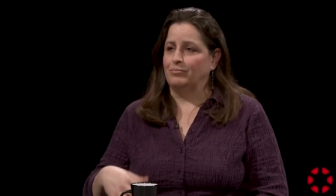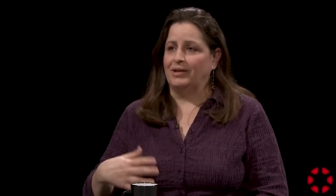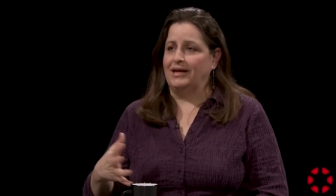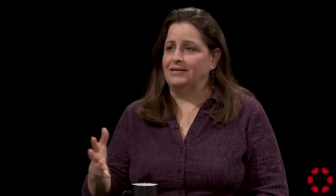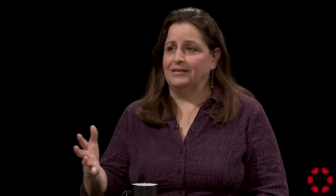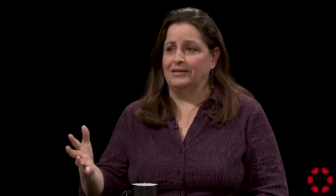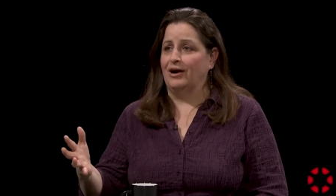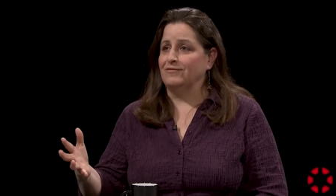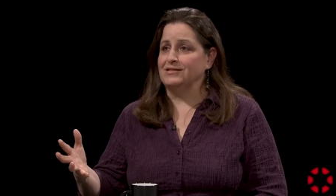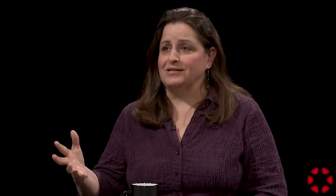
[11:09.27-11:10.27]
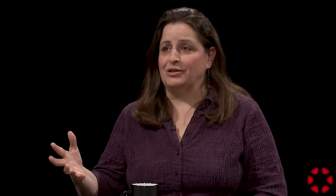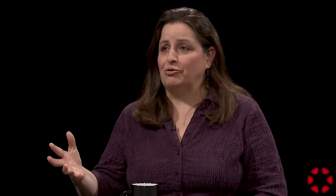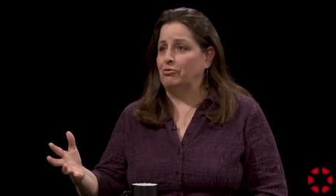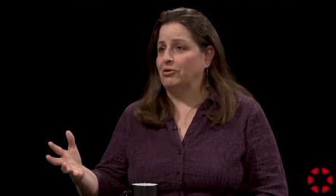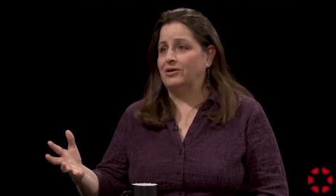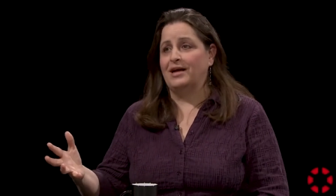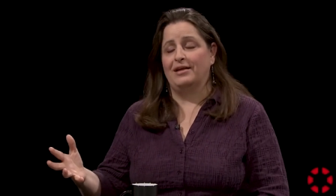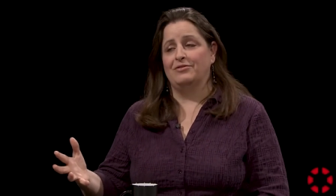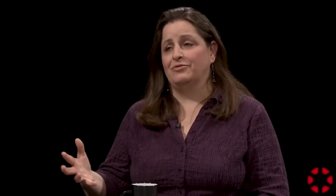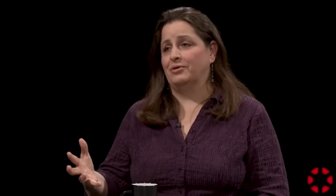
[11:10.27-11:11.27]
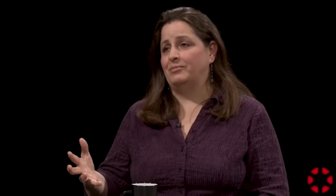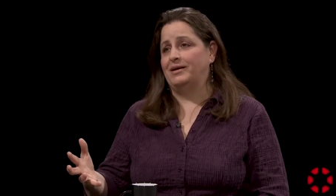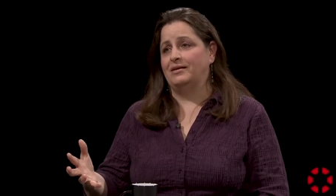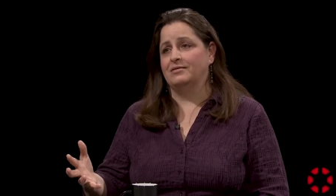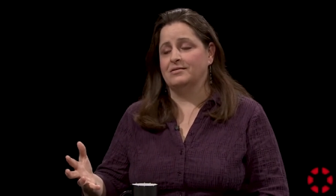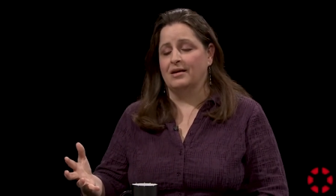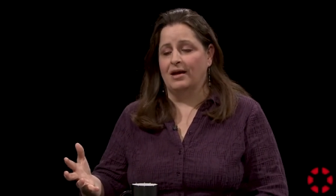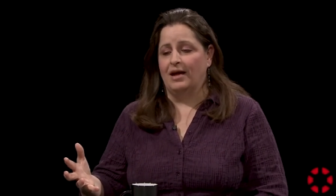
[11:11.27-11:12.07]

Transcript: planting and harvesting corn and soybeans.